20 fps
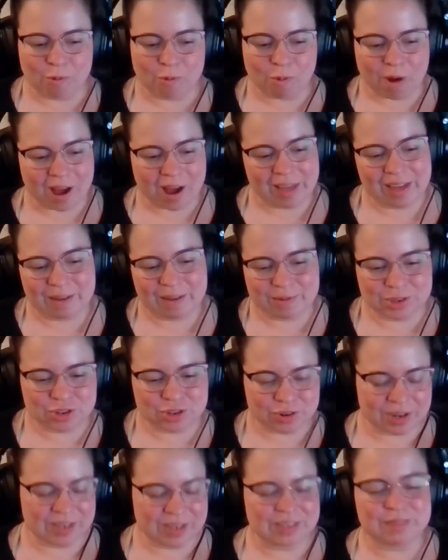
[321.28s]
while I was
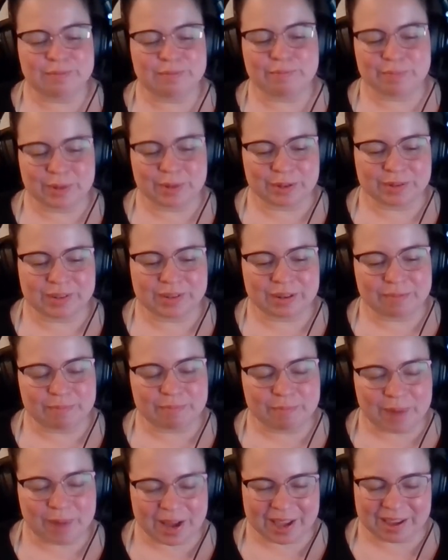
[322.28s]
trying to build up
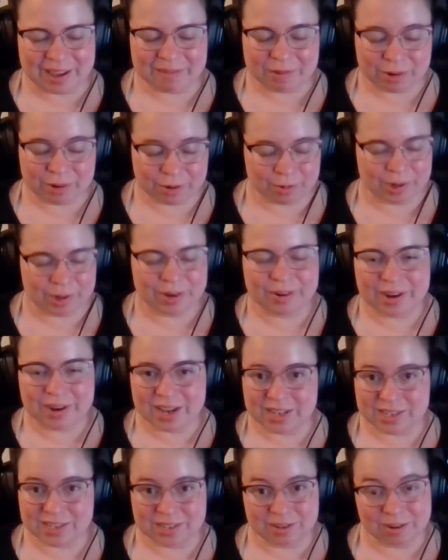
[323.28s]
my career
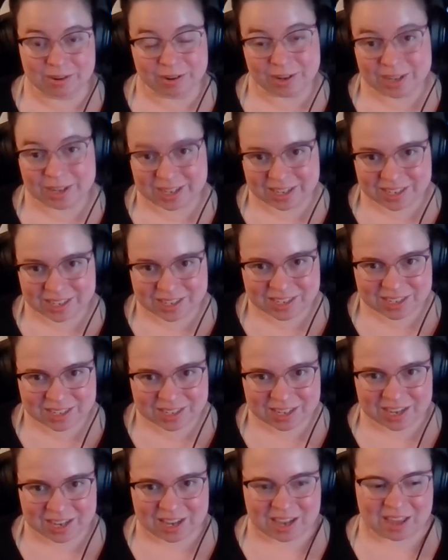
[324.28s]
as an artist,
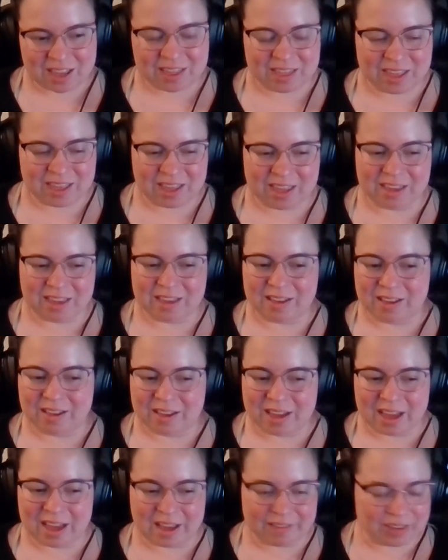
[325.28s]
the
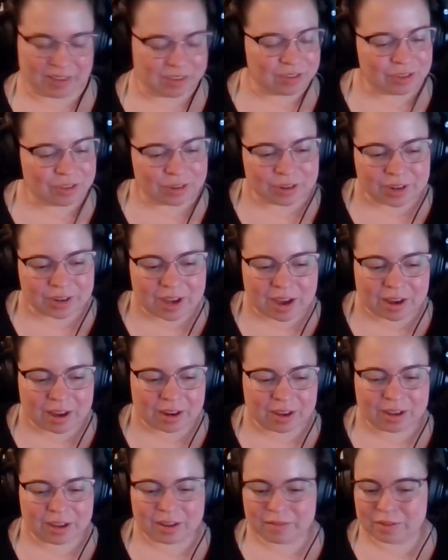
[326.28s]
having to learn how
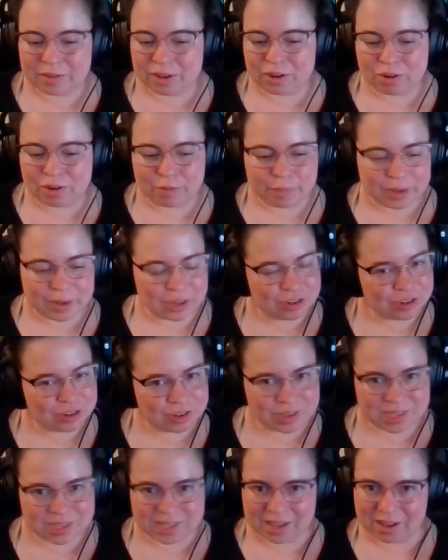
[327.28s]
to, pitch
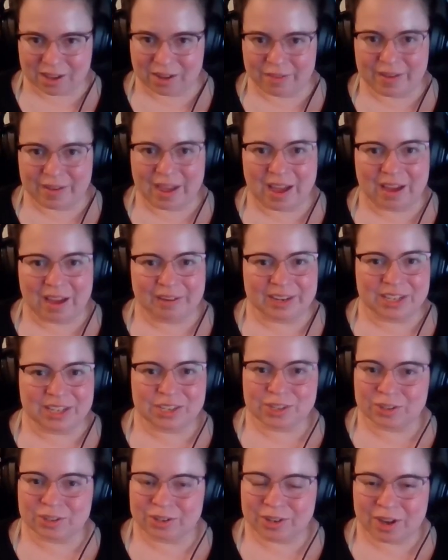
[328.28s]
yourself, having
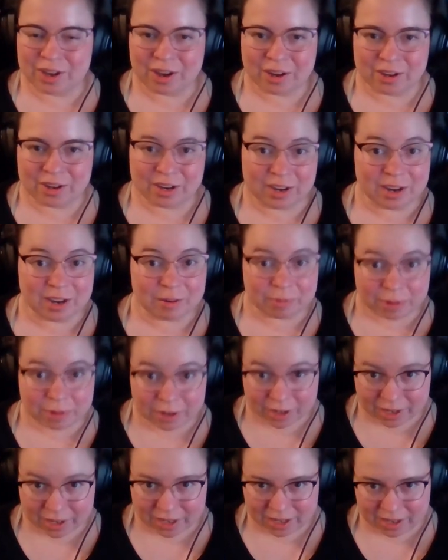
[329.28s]
to learn how to
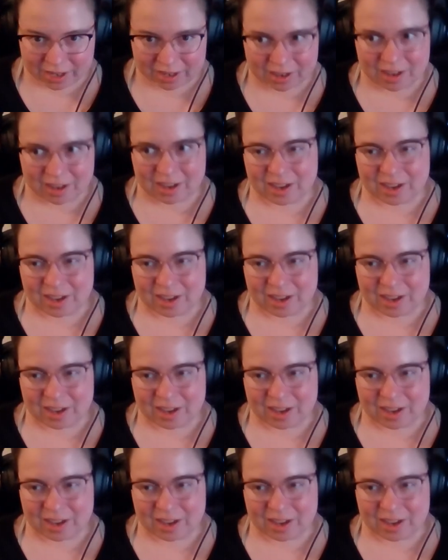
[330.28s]
network and